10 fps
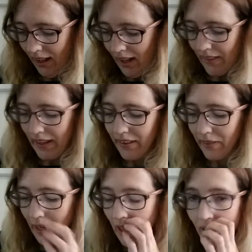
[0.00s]
And
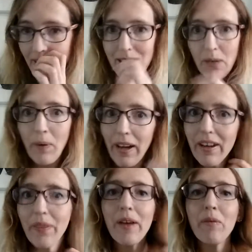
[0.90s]
the last
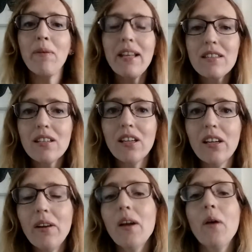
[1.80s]
one that we went
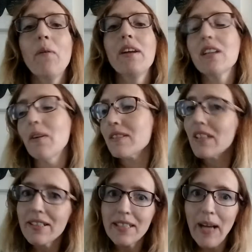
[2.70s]
to, which I was
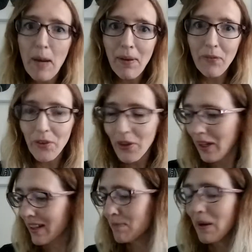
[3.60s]
so happy for,
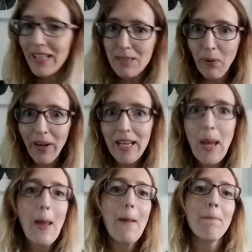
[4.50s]
because by this point
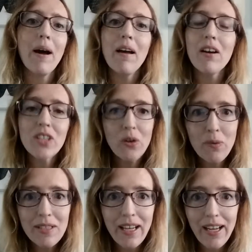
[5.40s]
my shoulder
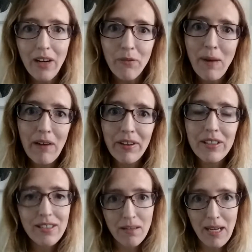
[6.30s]
was hurting from having
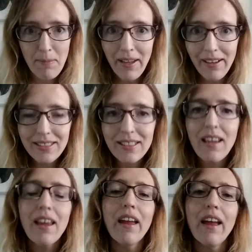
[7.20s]
so many books,
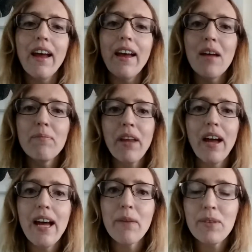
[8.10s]

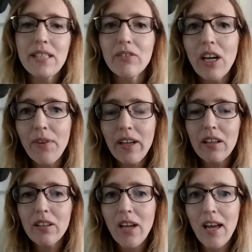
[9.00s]
was a
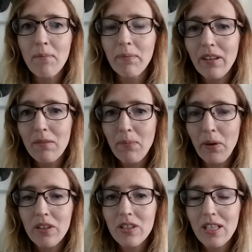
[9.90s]
graphic
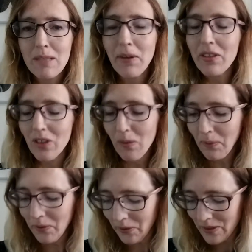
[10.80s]
book. It's a bookshop
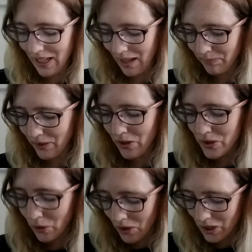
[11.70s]
called
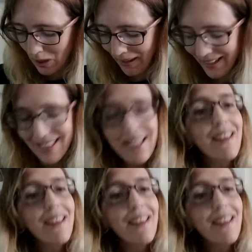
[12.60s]
Gosh Comics.